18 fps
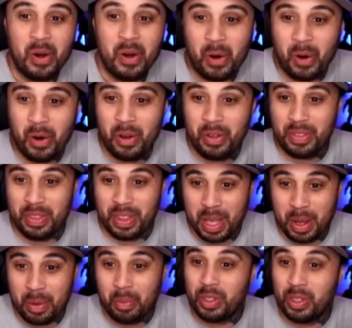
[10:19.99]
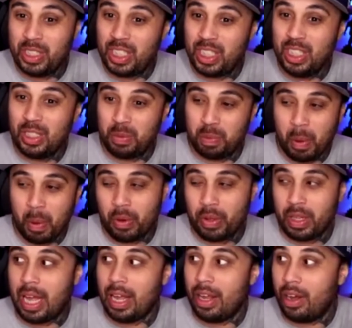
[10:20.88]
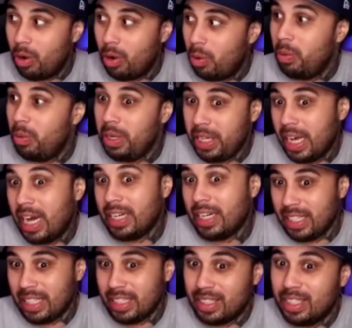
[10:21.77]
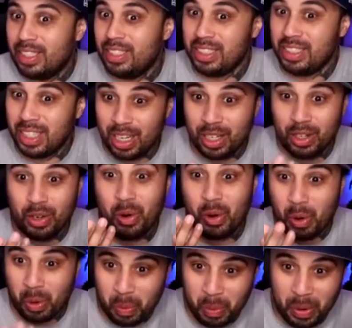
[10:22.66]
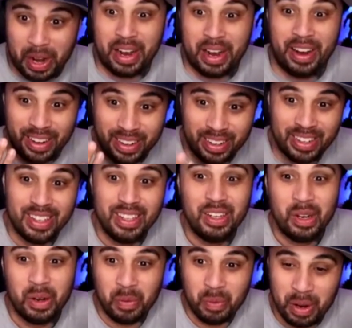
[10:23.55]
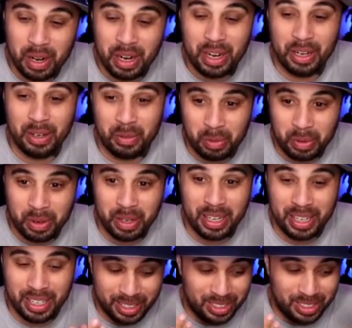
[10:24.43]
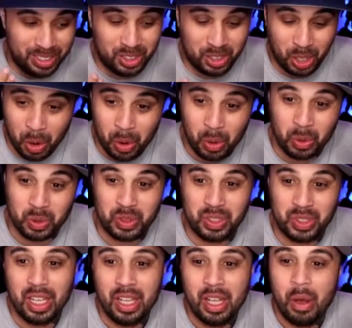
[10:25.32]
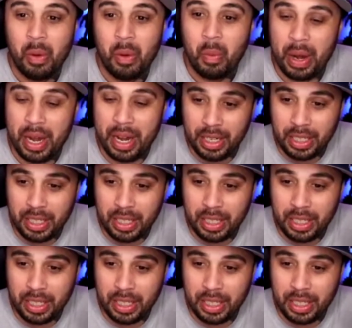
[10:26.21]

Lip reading: on them when she spoke like, "Oh, we got to get this done or we're toast." Where